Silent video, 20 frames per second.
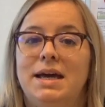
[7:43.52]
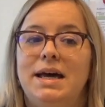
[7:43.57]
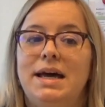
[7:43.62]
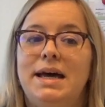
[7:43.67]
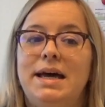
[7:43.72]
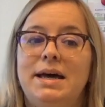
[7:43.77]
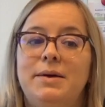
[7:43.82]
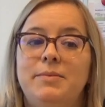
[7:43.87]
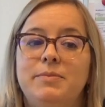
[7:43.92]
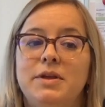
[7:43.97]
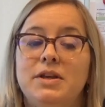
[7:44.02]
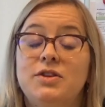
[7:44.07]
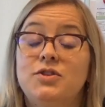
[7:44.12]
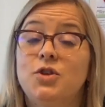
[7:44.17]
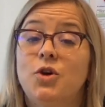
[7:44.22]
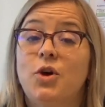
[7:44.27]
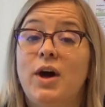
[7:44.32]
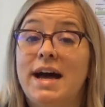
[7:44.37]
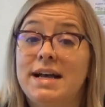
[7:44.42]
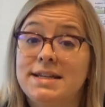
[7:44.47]
Um,
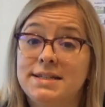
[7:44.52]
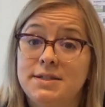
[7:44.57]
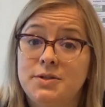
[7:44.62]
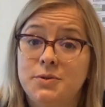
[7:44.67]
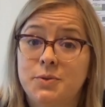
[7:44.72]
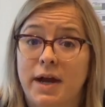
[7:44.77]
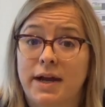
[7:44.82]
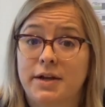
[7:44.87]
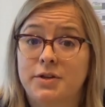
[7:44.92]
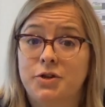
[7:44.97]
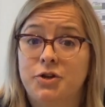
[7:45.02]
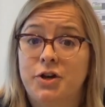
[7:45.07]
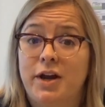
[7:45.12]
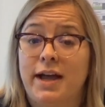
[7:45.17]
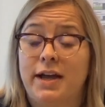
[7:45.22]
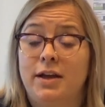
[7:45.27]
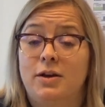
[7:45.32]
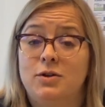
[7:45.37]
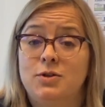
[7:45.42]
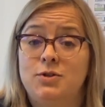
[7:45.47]
so as director,
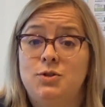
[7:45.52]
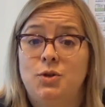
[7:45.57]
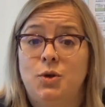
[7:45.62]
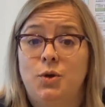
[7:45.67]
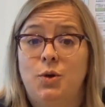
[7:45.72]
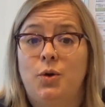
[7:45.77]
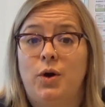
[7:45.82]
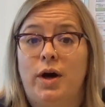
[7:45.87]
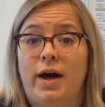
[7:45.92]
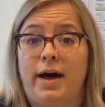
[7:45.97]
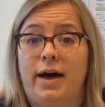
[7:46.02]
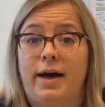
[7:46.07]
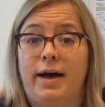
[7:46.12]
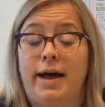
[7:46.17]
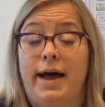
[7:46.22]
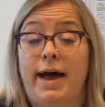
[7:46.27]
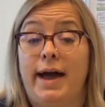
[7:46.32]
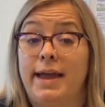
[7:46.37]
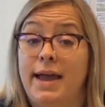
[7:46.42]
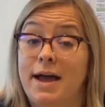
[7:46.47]
I also uh,
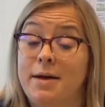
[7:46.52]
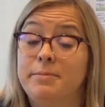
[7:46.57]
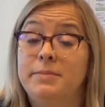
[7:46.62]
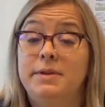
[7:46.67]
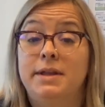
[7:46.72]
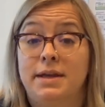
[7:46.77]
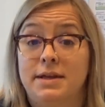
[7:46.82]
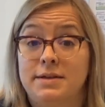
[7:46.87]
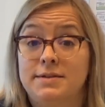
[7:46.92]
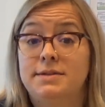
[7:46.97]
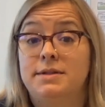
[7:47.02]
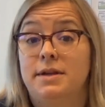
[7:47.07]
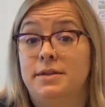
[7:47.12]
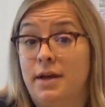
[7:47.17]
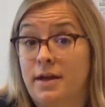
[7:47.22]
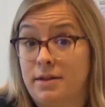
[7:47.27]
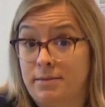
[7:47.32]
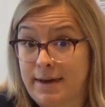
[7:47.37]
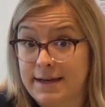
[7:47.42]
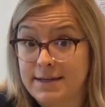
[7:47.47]
I am the
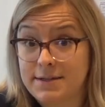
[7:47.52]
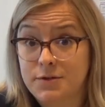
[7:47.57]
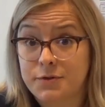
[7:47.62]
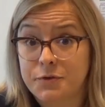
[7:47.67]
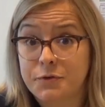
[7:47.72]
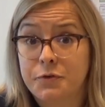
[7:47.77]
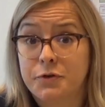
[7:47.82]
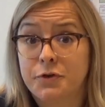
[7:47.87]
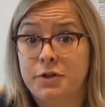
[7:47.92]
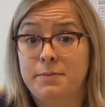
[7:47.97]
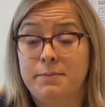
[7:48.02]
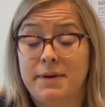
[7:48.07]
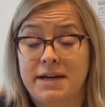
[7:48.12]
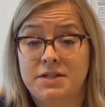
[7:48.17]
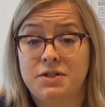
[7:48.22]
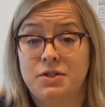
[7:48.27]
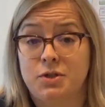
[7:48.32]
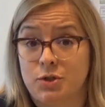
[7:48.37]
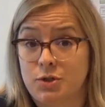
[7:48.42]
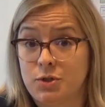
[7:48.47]
study advisor for the
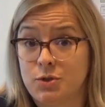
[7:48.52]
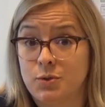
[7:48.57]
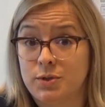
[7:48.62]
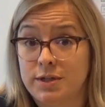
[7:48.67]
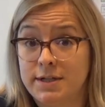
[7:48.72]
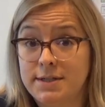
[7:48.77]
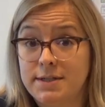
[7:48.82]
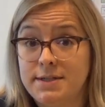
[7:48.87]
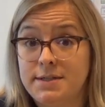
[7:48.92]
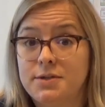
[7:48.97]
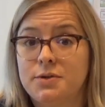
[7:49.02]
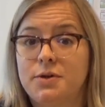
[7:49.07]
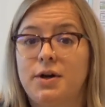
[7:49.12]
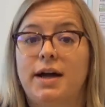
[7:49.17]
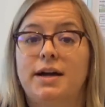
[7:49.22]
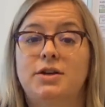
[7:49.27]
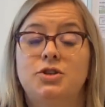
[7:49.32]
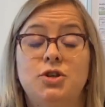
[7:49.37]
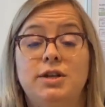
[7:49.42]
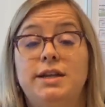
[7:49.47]
master students. So
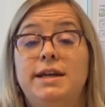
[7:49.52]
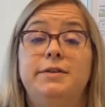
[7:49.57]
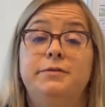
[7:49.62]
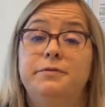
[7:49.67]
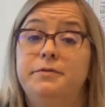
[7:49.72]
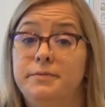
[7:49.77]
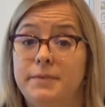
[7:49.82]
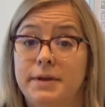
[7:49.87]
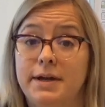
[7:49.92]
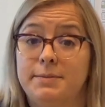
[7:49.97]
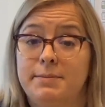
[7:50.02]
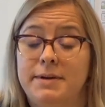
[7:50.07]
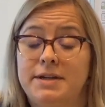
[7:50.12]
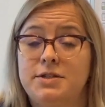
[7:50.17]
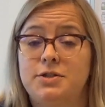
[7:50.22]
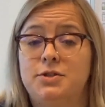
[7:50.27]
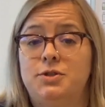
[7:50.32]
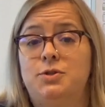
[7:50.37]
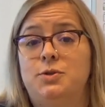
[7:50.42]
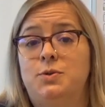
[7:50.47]
actually, uh,
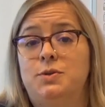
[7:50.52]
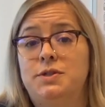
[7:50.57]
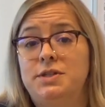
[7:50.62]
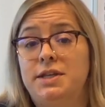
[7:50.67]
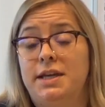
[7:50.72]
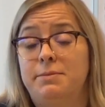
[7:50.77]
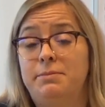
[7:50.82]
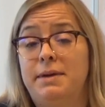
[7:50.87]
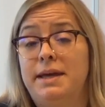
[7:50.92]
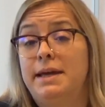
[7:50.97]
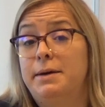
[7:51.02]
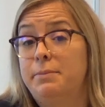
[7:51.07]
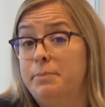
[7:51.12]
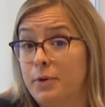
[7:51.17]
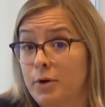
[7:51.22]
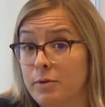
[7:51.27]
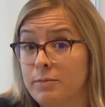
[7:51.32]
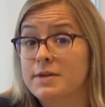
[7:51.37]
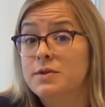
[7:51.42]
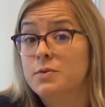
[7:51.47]
master students can make
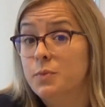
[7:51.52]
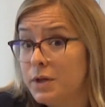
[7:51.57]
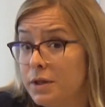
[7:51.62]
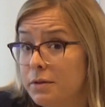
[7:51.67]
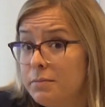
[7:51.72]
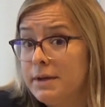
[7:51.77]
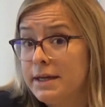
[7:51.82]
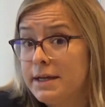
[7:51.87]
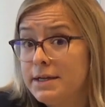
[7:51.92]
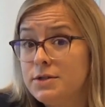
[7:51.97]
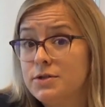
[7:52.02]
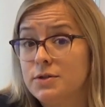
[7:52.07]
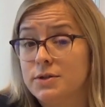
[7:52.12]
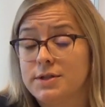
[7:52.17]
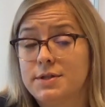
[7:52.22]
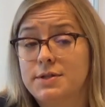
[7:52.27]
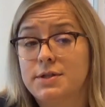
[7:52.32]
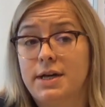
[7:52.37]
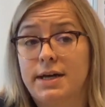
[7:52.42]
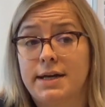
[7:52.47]
appointments with me to
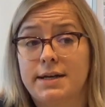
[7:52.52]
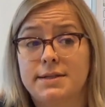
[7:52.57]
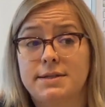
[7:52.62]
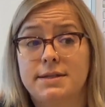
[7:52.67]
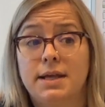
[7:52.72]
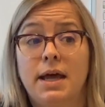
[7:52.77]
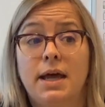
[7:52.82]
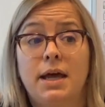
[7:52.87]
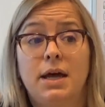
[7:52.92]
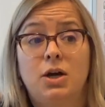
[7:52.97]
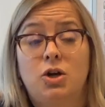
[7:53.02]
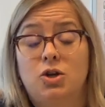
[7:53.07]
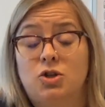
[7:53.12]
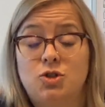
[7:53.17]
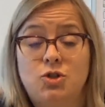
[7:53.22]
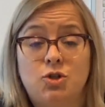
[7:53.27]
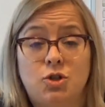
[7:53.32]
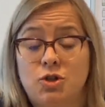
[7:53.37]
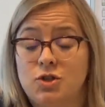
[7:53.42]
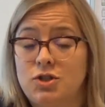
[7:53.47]
discuss
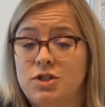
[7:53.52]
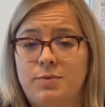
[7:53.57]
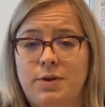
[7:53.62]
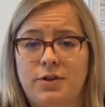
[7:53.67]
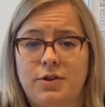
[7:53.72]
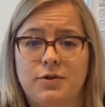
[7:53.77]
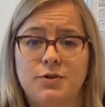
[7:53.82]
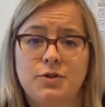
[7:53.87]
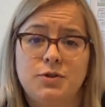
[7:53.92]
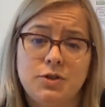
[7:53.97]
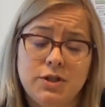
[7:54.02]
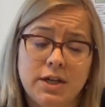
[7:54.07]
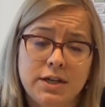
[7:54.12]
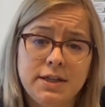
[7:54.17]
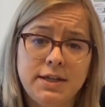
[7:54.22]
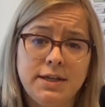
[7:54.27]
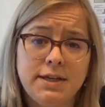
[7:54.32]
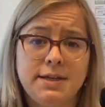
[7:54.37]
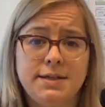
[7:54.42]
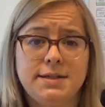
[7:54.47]
concerns about their
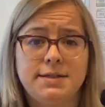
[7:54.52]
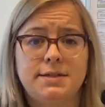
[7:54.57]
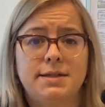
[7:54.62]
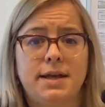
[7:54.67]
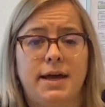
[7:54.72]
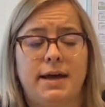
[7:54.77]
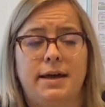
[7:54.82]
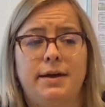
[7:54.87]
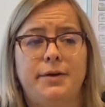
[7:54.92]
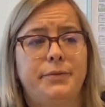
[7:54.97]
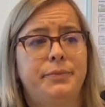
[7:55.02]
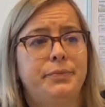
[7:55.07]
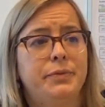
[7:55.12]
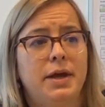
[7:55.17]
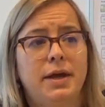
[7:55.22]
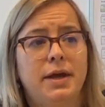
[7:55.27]
studies. Uh,